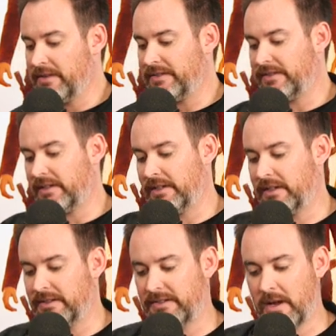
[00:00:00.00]
this
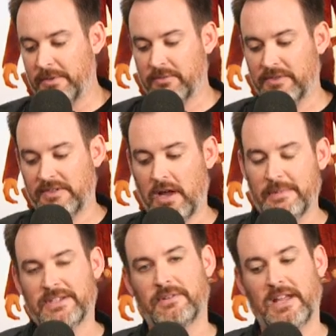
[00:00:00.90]
comic run's
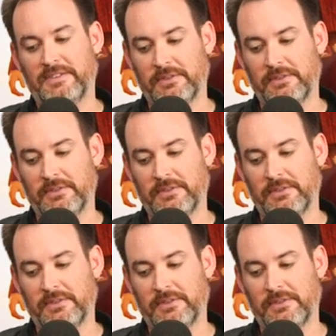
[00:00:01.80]
coming to an end.